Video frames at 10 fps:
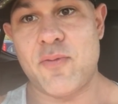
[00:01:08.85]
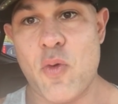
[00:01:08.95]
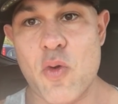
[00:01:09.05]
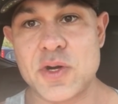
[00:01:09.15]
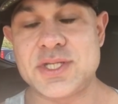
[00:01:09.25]
Of
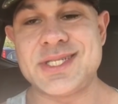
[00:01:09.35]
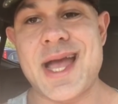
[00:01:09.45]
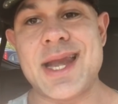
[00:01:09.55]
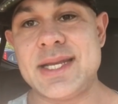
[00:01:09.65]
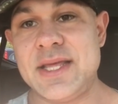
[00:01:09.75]
course, just
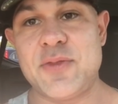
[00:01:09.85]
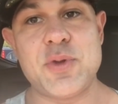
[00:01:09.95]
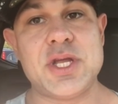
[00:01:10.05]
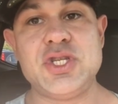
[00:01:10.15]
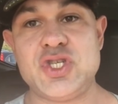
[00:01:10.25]
adding
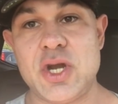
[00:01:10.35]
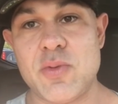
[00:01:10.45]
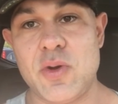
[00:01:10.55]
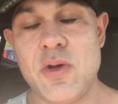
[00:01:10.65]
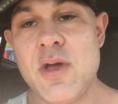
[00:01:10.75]
T3 in
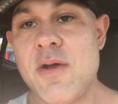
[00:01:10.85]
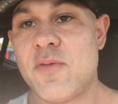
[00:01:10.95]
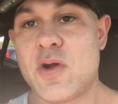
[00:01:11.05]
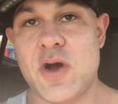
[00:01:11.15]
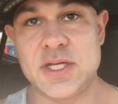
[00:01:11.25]
general
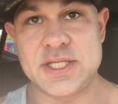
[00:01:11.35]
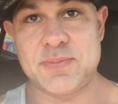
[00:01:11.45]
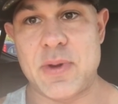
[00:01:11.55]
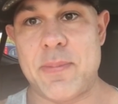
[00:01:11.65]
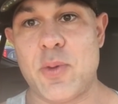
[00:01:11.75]
for
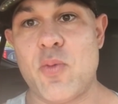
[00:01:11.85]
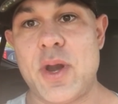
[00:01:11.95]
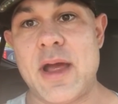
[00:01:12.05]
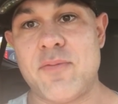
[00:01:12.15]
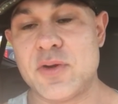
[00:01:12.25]
contest prep or
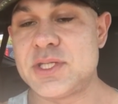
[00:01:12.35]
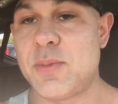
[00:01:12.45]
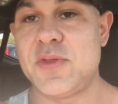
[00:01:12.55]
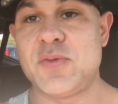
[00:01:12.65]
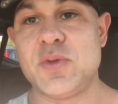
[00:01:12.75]
whatever, or
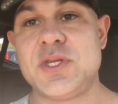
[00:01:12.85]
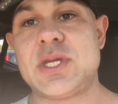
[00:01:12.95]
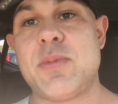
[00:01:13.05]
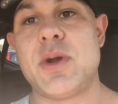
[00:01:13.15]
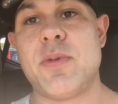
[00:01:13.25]
someone that's really
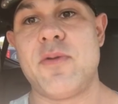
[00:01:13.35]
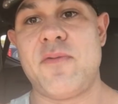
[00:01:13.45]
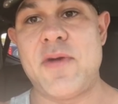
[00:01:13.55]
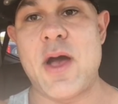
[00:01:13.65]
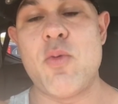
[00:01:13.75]
stubborn to burn
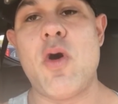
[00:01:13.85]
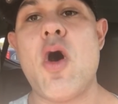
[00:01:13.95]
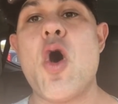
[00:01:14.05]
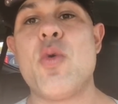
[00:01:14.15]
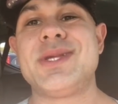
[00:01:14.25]
fat, will
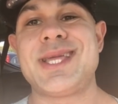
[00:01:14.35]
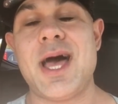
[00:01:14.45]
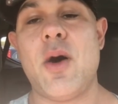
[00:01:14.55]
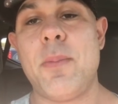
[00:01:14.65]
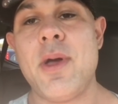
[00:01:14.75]
always
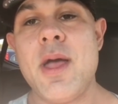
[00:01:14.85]
help.